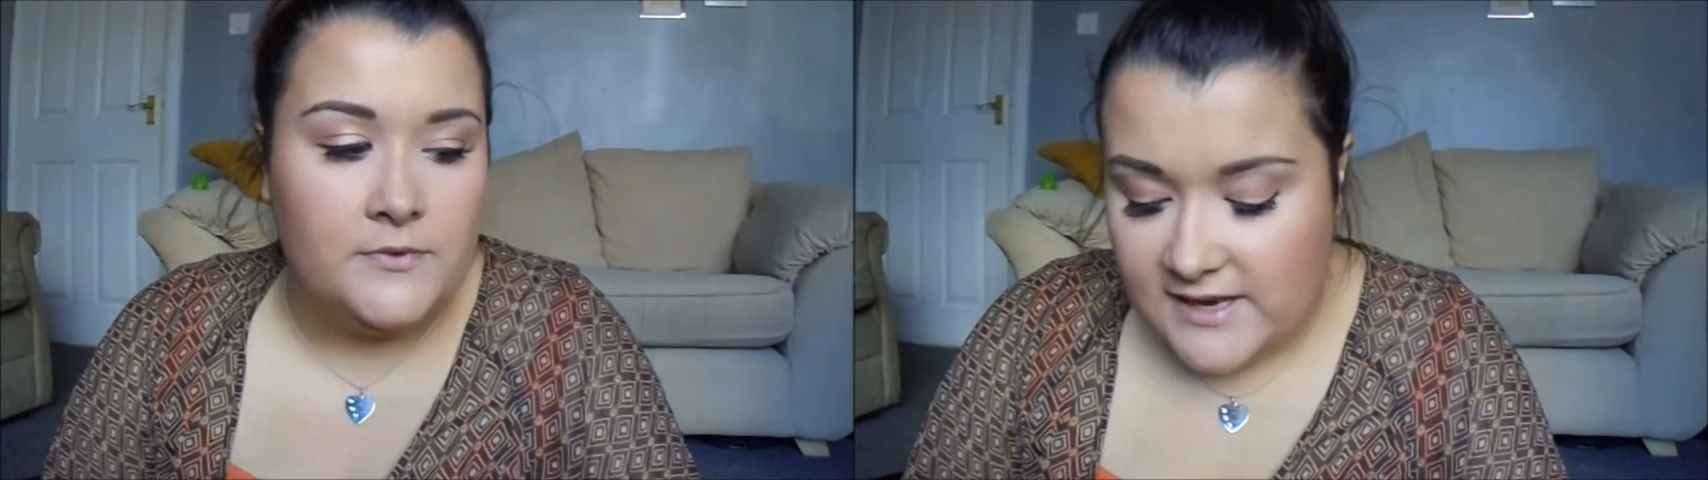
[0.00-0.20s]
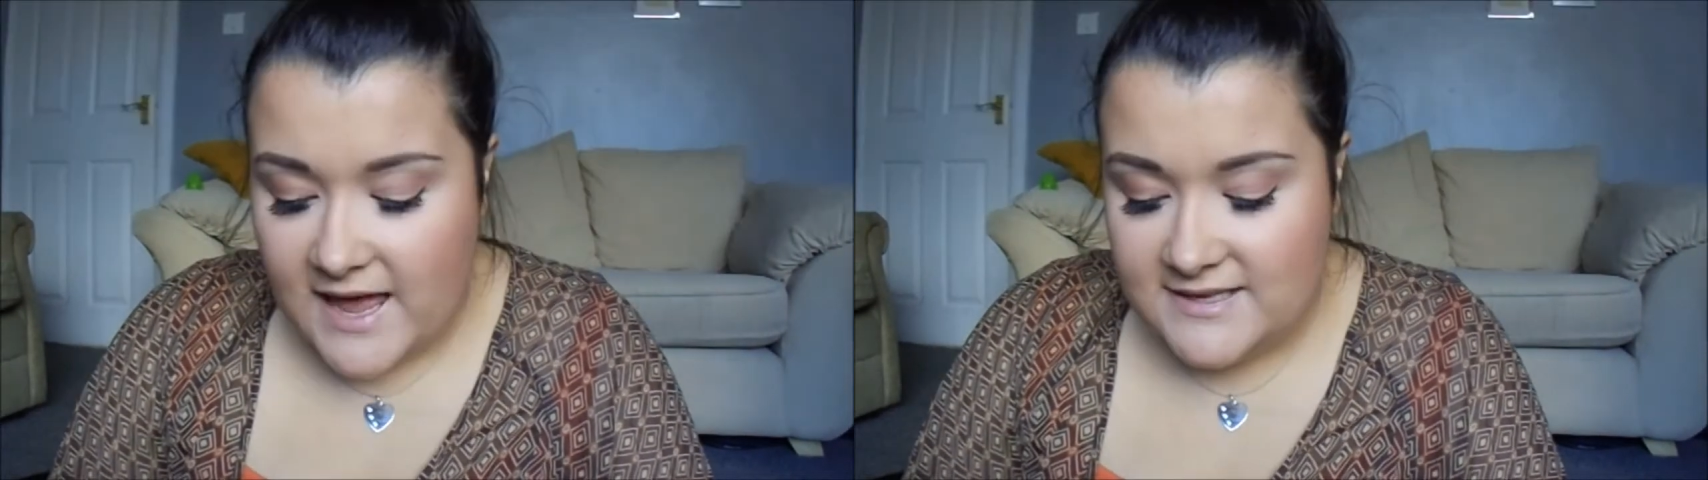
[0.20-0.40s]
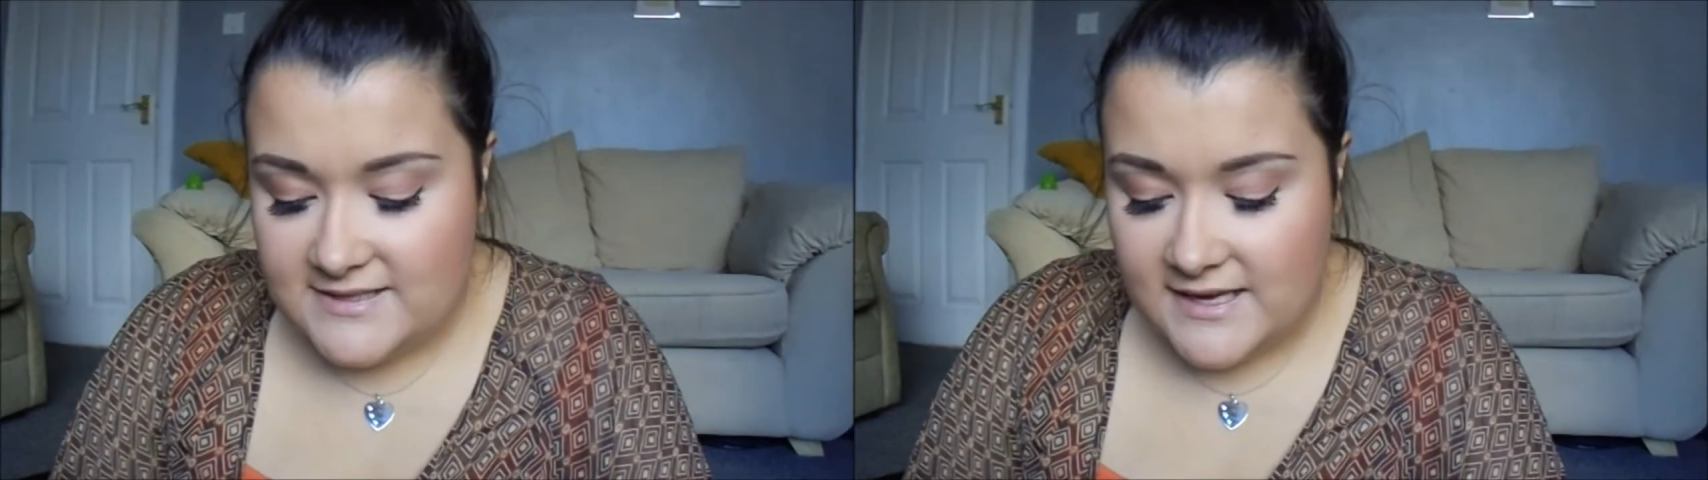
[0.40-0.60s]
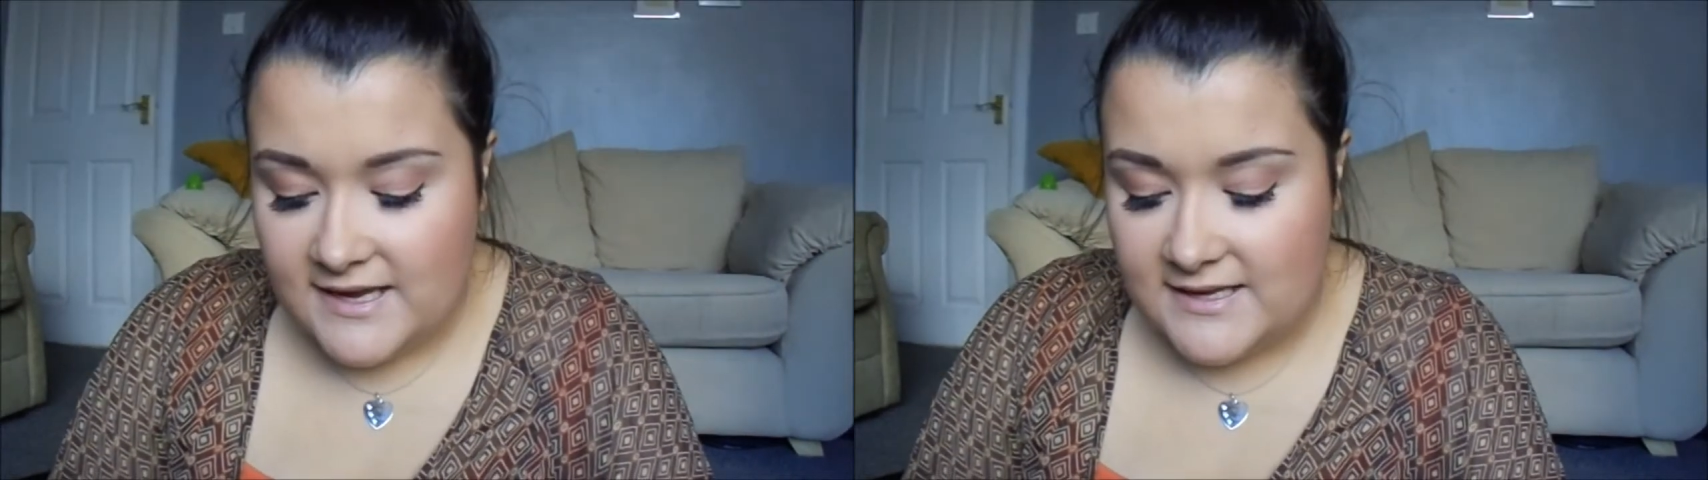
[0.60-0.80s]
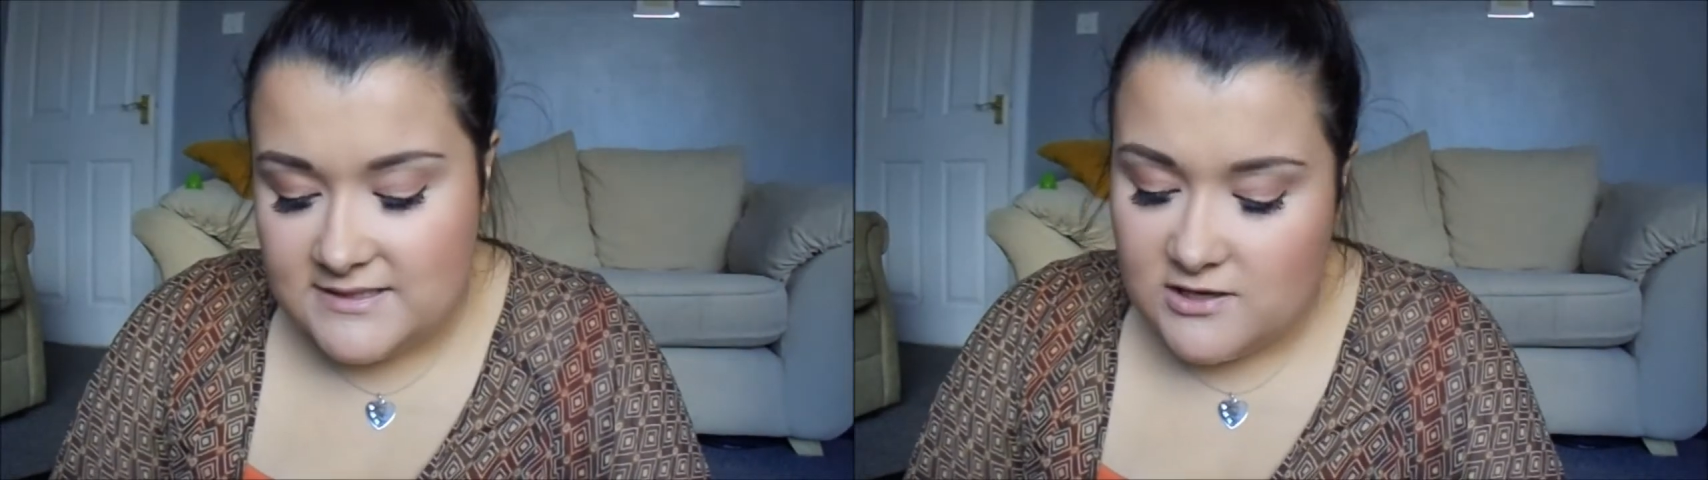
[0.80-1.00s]
The last
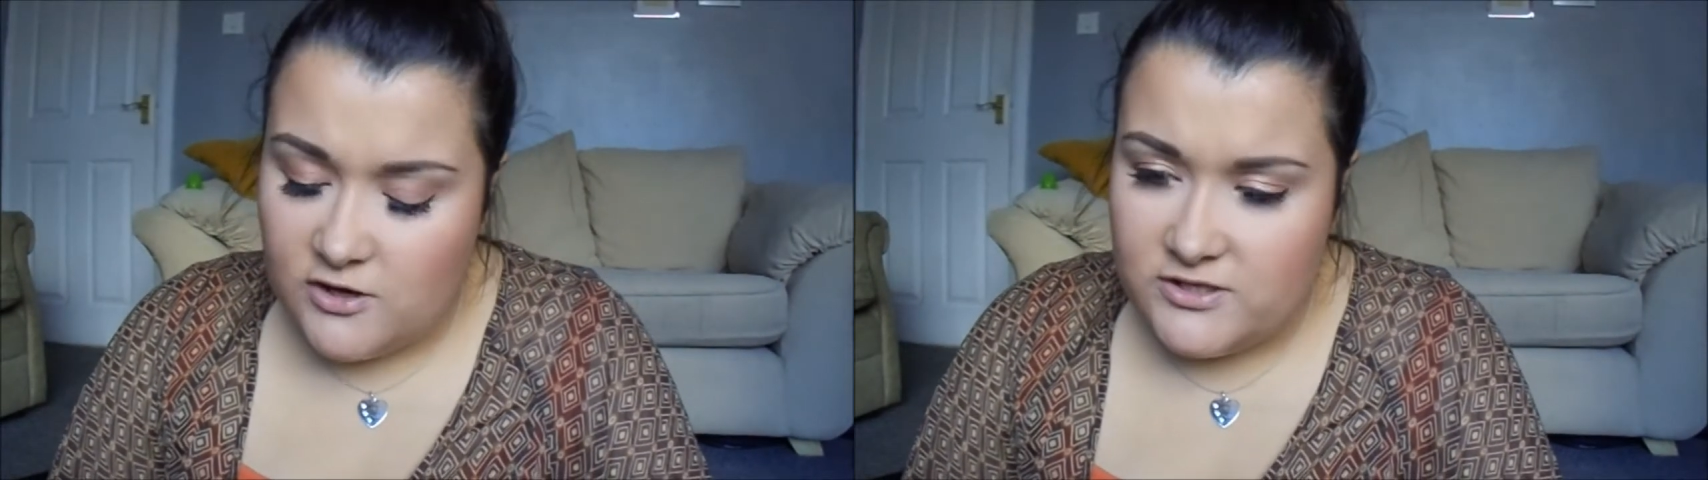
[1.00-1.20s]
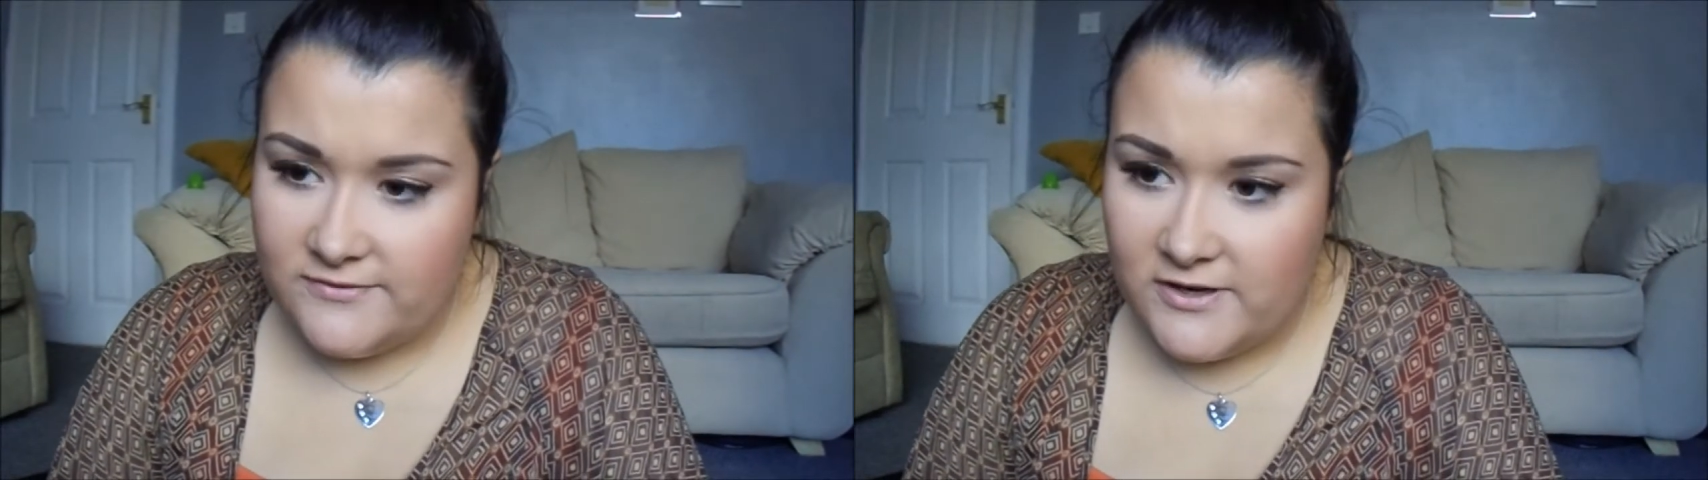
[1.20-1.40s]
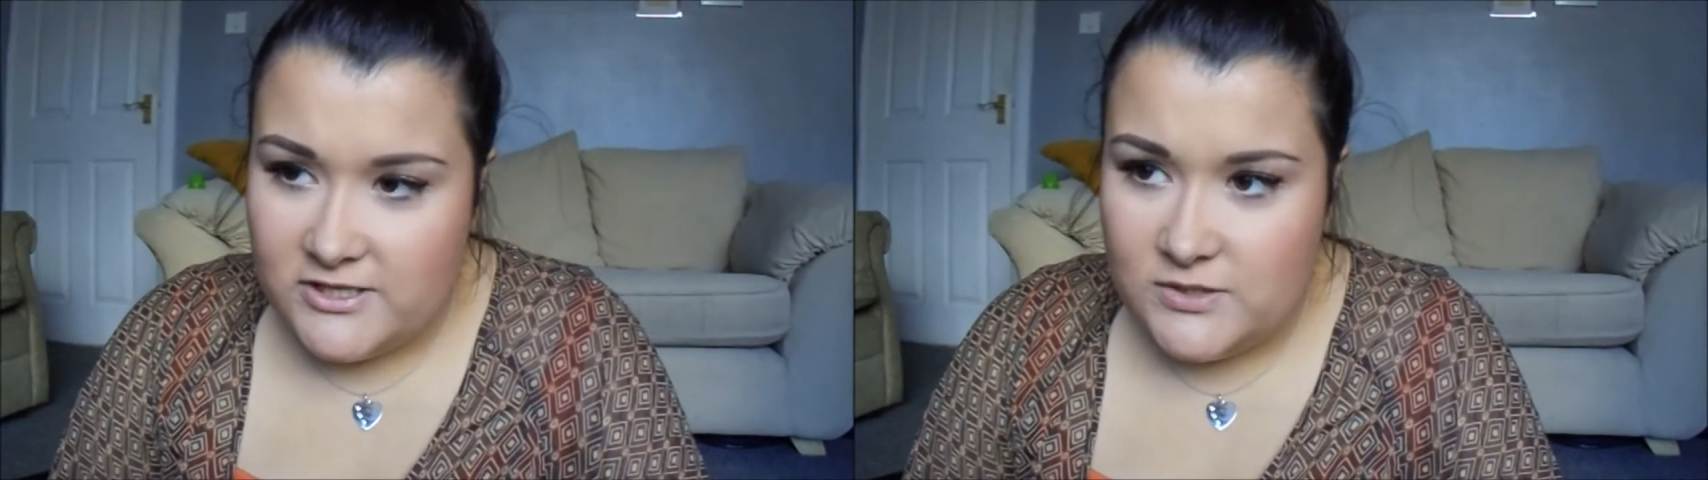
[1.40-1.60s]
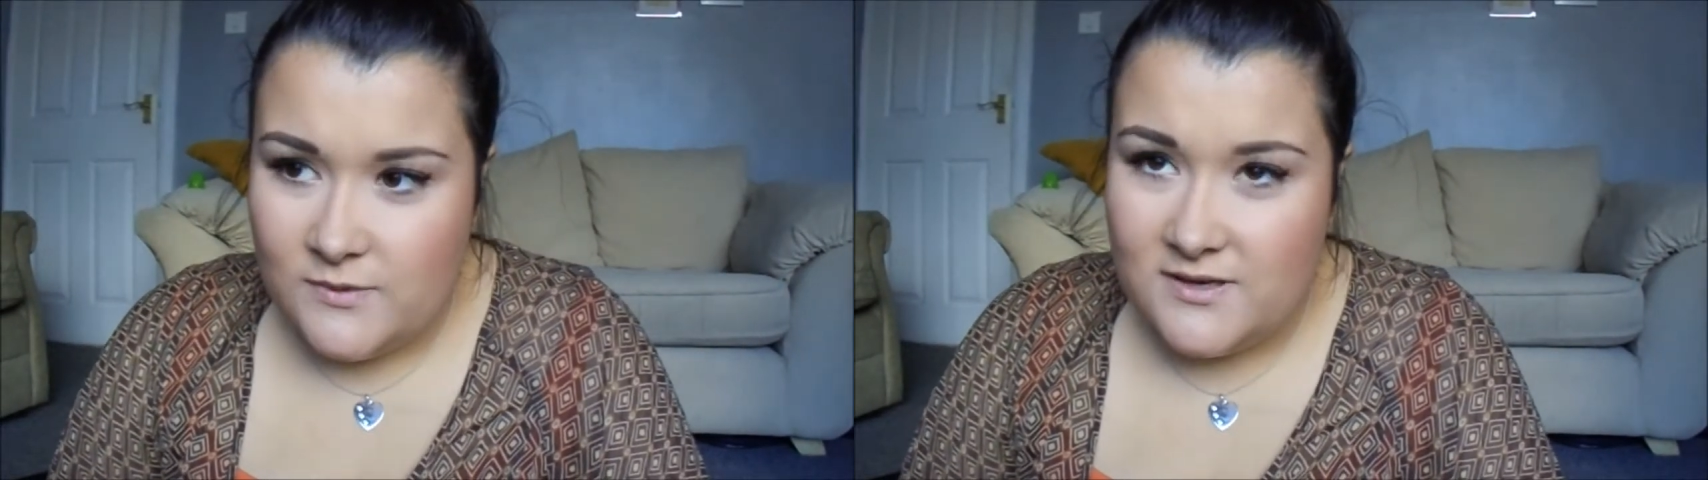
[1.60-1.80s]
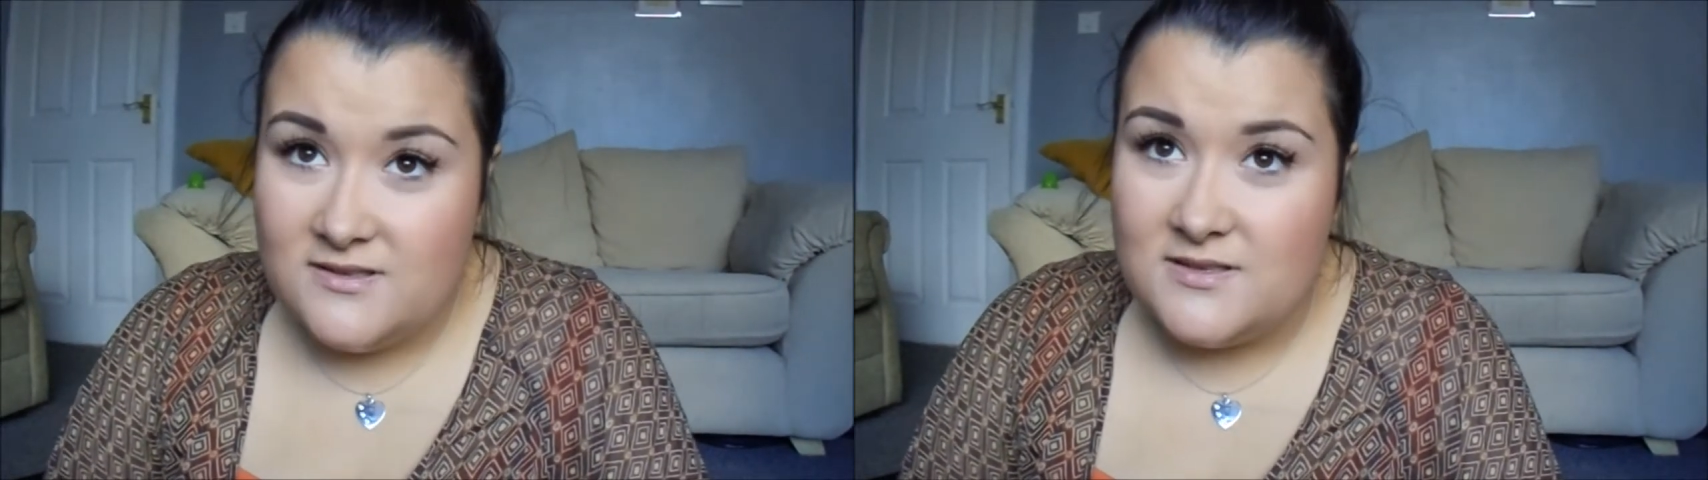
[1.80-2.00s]
thing is a
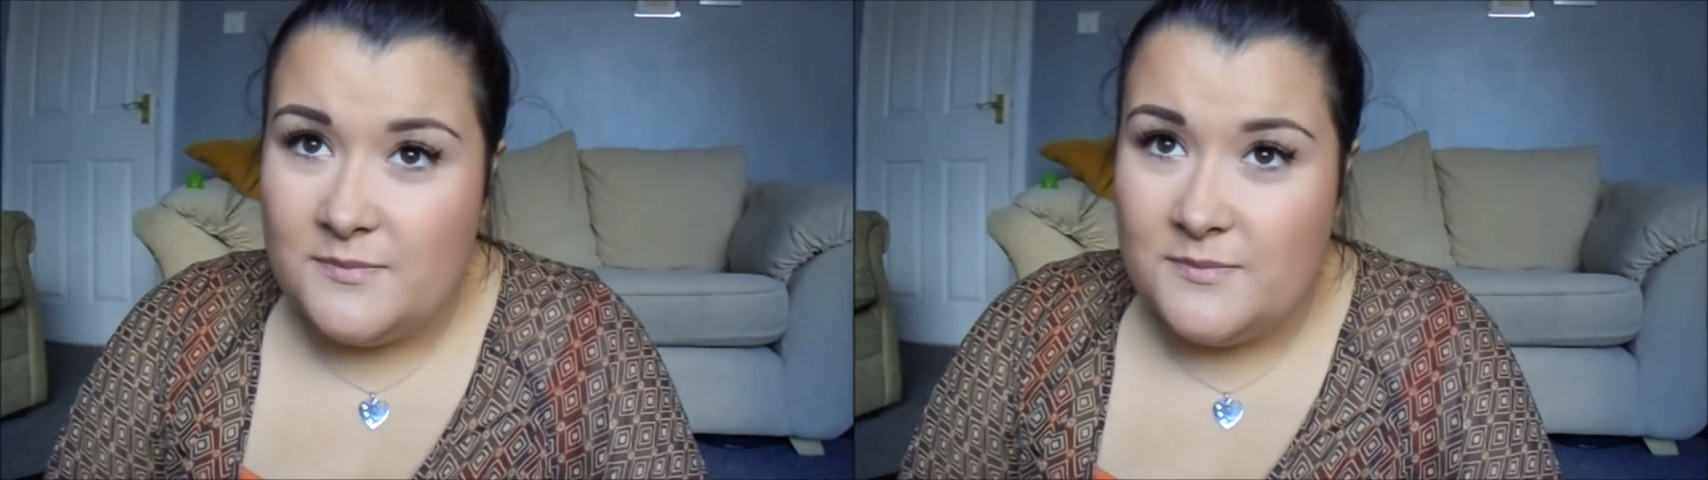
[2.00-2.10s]
controversial one.